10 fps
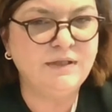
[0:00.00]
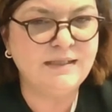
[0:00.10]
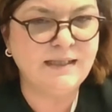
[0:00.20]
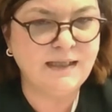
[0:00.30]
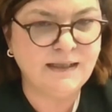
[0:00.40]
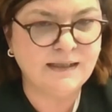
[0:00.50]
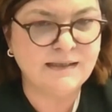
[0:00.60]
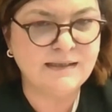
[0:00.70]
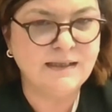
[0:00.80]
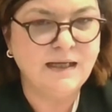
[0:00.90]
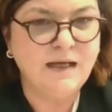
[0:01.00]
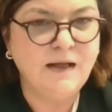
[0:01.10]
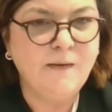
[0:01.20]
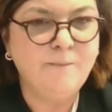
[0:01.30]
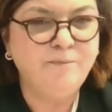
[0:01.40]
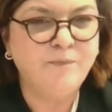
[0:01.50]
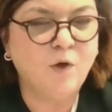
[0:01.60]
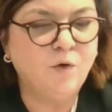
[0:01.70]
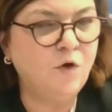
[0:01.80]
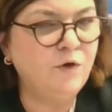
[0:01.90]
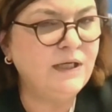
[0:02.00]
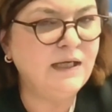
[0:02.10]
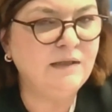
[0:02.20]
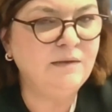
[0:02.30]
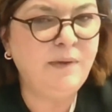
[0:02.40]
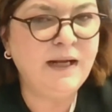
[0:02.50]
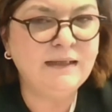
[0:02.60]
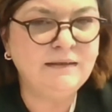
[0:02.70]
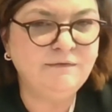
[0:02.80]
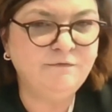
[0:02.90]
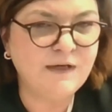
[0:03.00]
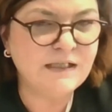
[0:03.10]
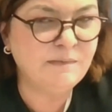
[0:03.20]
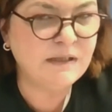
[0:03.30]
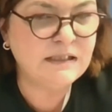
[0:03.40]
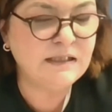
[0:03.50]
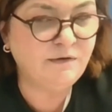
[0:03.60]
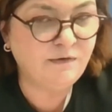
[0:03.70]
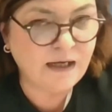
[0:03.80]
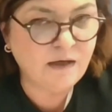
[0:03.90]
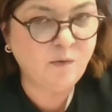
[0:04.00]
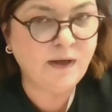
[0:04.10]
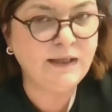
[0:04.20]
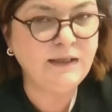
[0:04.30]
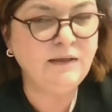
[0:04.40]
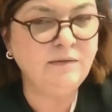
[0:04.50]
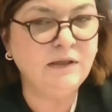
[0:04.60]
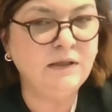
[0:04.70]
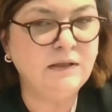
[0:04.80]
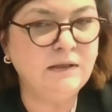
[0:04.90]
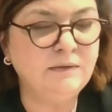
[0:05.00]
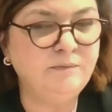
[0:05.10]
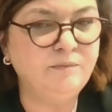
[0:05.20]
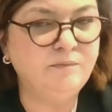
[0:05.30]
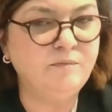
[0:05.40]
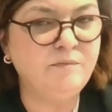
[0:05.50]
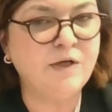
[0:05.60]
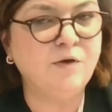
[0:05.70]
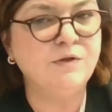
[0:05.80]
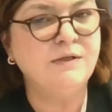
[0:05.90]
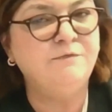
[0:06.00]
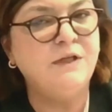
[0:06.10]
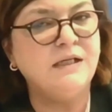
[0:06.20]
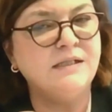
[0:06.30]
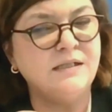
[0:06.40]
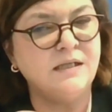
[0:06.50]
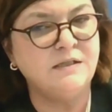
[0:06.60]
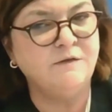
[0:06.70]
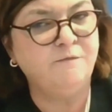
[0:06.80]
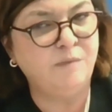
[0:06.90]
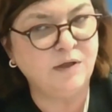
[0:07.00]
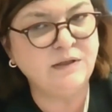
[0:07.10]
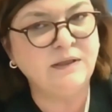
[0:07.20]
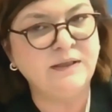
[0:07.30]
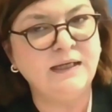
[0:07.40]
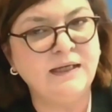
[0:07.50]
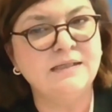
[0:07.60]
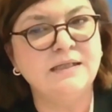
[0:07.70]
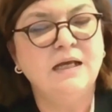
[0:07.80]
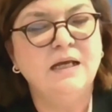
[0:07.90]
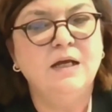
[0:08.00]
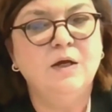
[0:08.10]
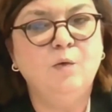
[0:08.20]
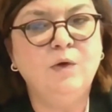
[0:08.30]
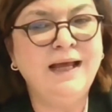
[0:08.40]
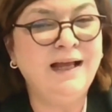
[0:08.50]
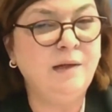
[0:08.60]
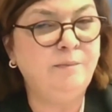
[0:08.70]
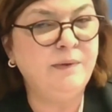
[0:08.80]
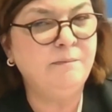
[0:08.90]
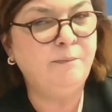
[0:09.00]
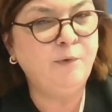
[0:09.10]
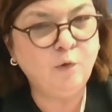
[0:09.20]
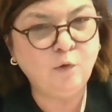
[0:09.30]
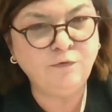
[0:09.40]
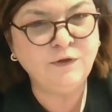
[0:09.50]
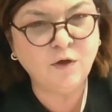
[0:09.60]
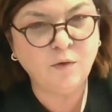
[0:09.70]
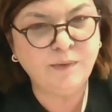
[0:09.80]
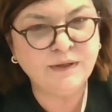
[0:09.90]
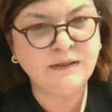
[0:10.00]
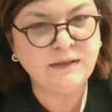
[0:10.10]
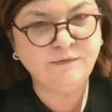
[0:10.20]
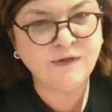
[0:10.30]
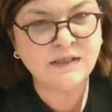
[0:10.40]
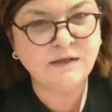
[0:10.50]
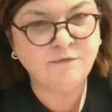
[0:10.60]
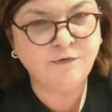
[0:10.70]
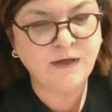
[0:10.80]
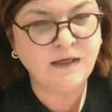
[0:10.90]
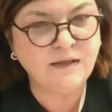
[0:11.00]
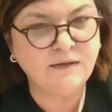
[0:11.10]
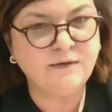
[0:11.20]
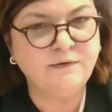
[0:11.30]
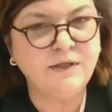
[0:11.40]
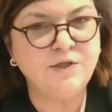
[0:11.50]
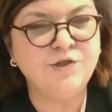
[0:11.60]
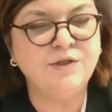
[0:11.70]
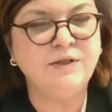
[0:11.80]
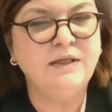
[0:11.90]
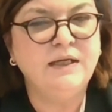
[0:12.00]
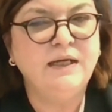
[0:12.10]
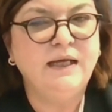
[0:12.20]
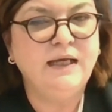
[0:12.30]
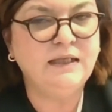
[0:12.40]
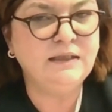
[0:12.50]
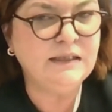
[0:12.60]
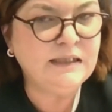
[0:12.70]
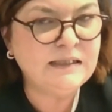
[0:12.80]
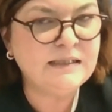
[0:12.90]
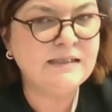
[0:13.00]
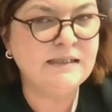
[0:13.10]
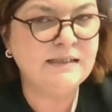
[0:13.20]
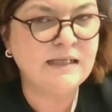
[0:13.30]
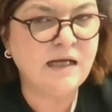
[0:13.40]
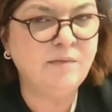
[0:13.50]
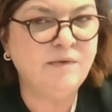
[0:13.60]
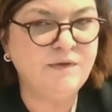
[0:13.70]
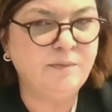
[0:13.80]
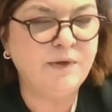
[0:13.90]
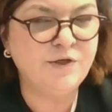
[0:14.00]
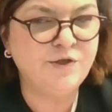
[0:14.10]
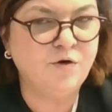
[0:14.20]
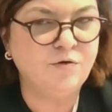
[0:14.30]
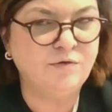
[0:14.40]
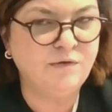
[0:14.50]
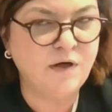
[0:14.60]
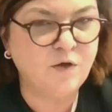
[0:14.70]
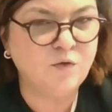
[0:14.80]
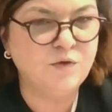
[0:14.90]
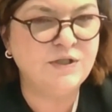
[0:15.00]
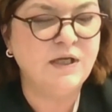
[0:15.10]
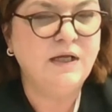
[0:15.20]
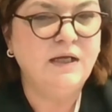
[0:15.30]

resilience. Ongoing and planned investments in railway, because of the existence of bottlenecks, will help improve the competitiveness of rail in the region and ease some of the pressure on roads.